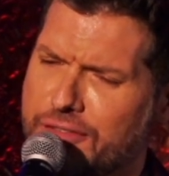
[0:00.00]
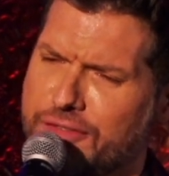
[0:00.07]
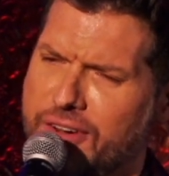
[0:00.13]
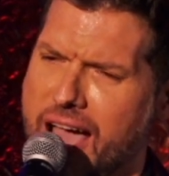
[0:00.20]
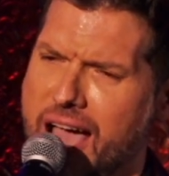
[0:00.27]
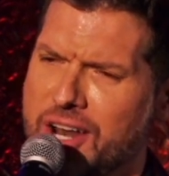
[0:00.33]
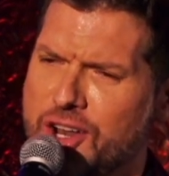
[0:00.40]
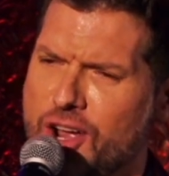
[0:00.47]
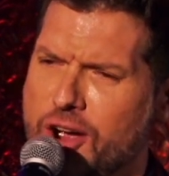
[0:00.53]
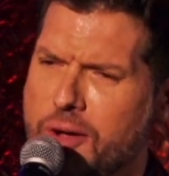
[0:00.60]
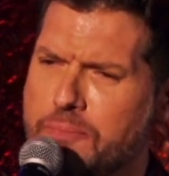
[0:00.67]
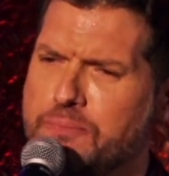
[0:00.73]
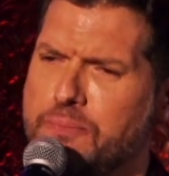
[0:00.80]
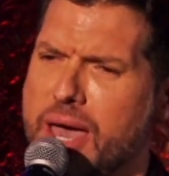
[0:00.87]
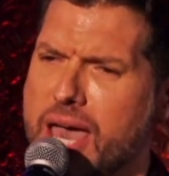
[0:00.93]

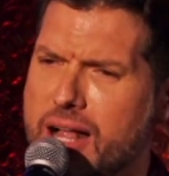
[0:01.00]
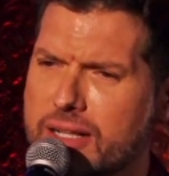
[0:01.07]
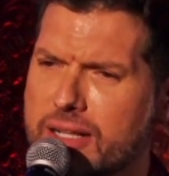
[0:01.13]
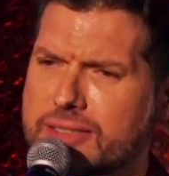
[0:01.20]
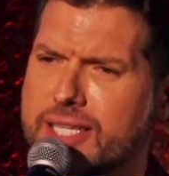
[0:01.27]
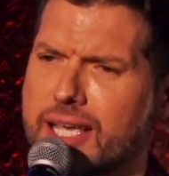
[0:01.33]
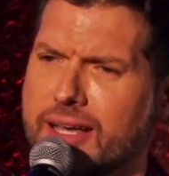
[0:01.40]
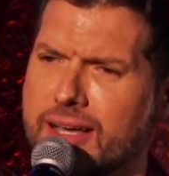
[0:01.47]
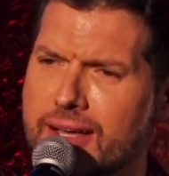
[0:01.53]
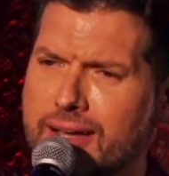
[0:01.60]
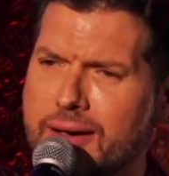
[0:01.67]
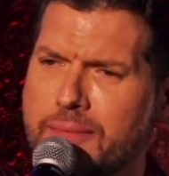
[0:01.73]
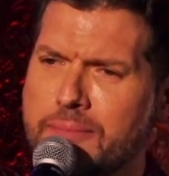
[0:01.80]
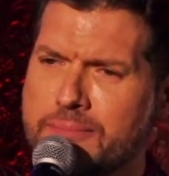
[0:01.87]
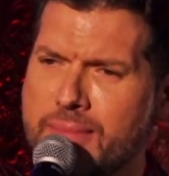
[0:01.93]
Vanderbilt
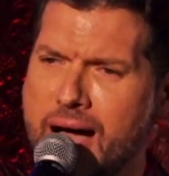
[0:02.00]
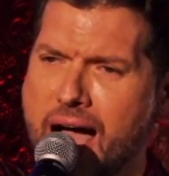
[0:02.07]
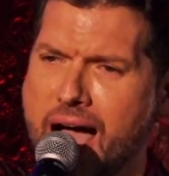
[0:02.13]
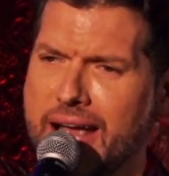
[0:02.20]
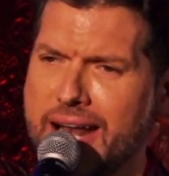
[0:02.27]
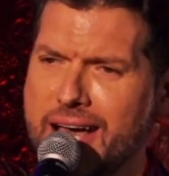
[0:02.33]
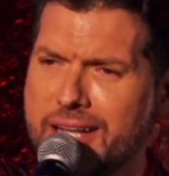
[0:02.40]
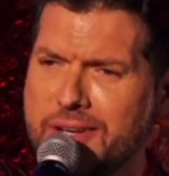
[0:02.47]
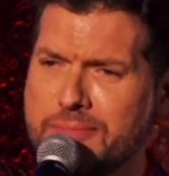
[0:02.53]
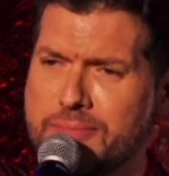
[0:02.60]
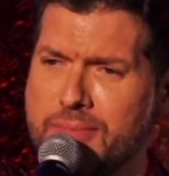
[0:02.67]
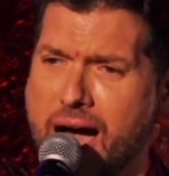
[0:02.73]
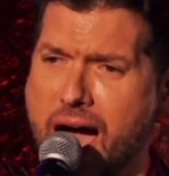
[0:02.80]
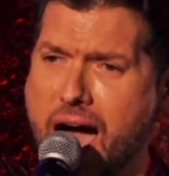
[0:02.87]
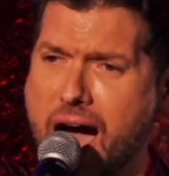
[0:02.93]
might
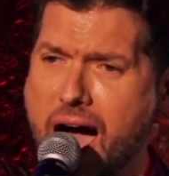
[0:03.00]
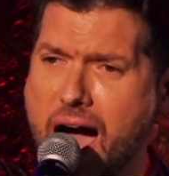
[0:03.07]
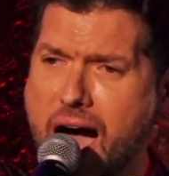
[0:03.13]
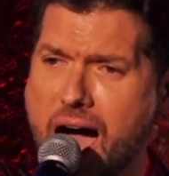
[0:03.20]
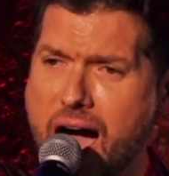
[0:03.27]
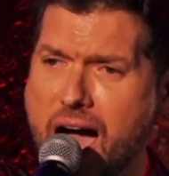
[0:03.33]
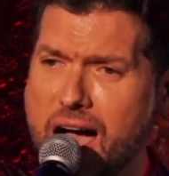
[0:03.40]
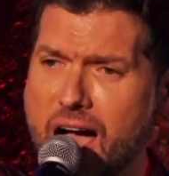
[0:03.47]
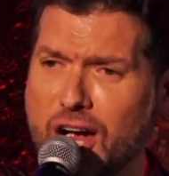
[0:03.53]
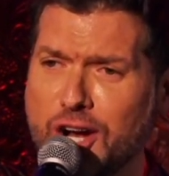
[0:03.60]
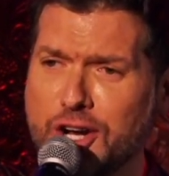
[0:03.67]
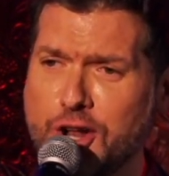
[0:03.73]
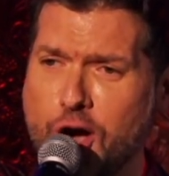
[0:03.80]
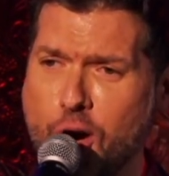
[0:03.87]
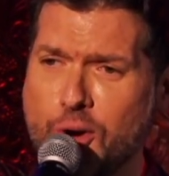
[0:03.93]
admire.
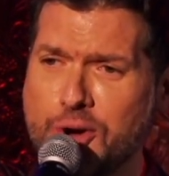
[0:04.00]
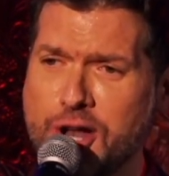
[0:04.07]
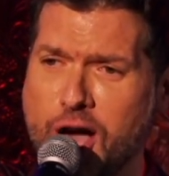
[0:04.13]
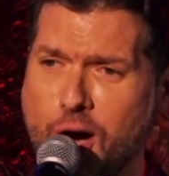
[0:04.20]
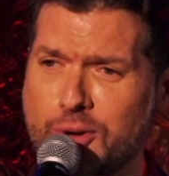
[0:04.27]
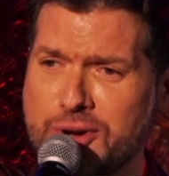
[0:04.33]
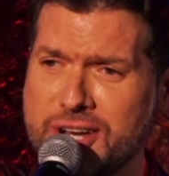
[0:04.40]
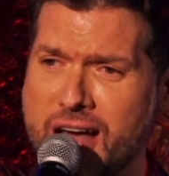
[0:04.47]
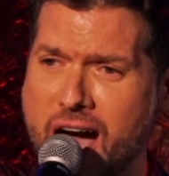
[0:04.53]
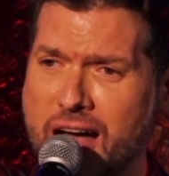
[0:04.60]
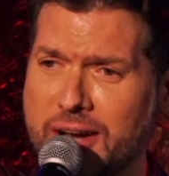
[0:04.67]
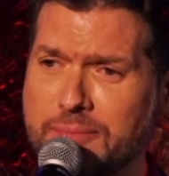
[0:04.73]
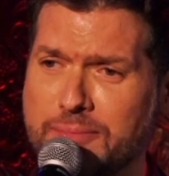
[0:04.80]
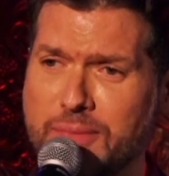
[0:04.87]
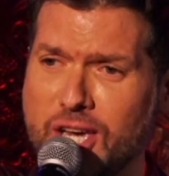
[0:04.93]
No, no, not
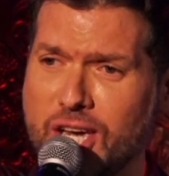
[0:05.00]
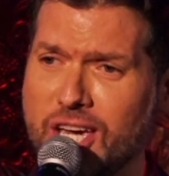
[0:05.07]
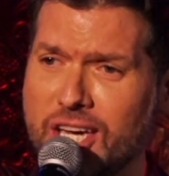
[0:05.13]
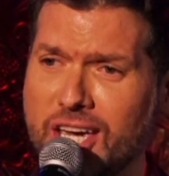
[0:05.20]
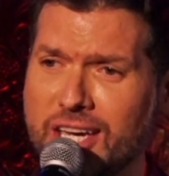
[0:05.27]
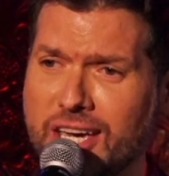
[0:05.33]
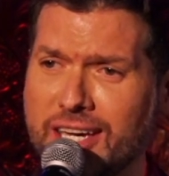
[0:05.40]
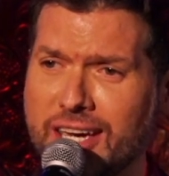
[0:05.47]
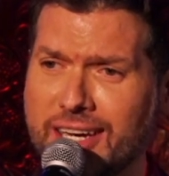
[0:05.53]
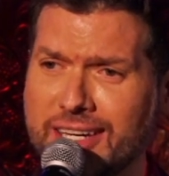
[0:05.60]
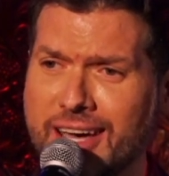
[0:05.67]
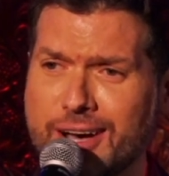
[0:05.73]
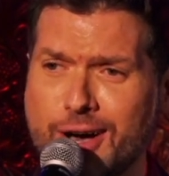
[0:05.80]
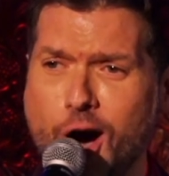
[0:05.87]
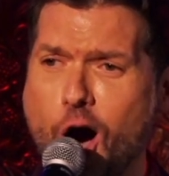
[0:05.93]
me.
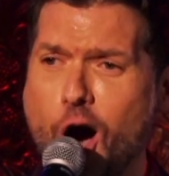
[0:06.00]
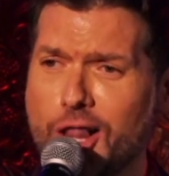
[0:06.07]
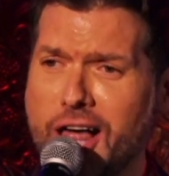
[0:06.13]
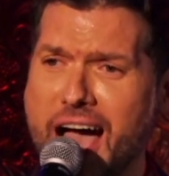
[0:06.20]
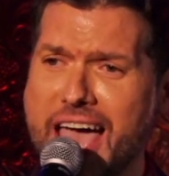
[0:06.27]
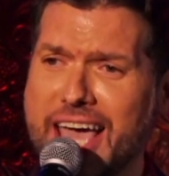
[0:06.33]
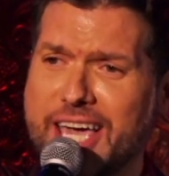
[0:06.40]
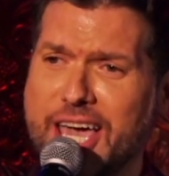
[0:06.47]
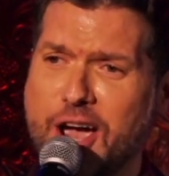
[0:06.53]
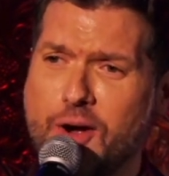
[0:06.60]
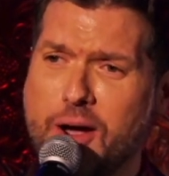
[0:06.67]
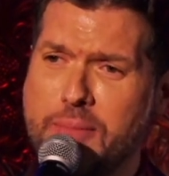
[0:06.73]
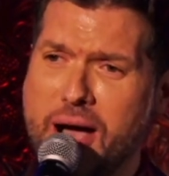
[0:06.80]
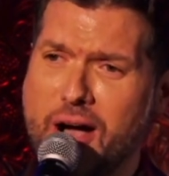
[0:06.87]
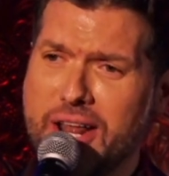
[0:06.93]
All I care
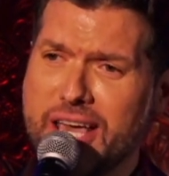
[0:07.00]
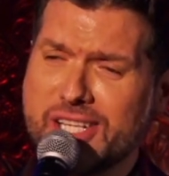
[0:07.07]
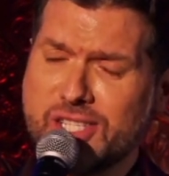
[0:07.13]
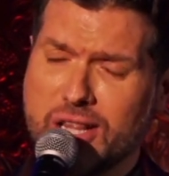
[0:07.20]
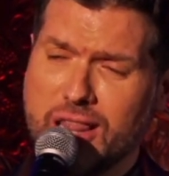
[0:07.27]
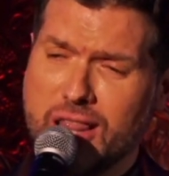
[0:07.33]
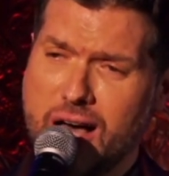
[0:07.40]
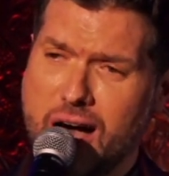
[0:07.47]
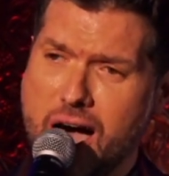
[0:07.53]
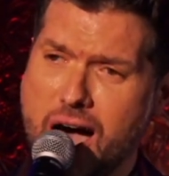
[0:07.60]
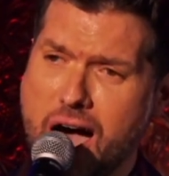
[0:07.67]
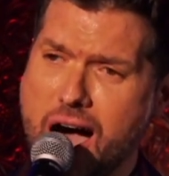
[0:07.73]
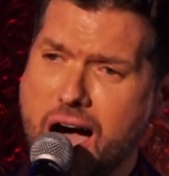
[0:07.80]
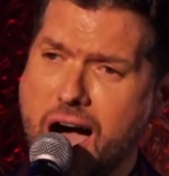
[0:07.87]
about is love.